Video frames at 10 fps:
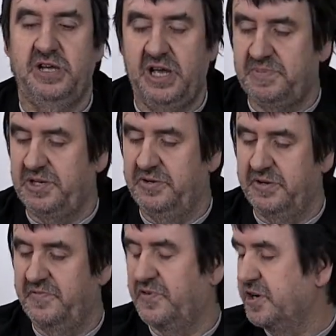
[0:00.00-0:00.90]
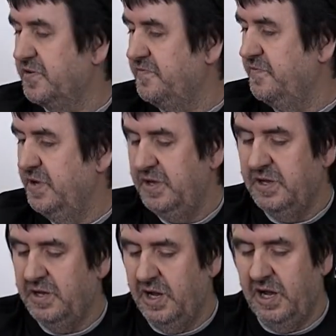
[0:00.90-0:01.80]
absolutely free
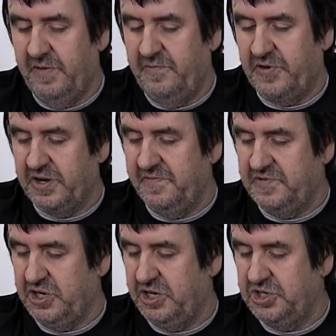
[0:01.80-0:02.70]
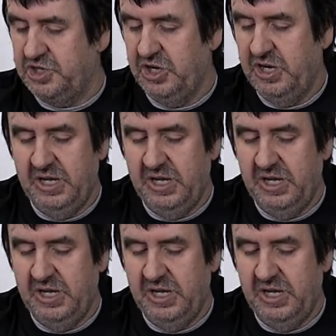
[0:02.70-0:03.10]
of charge,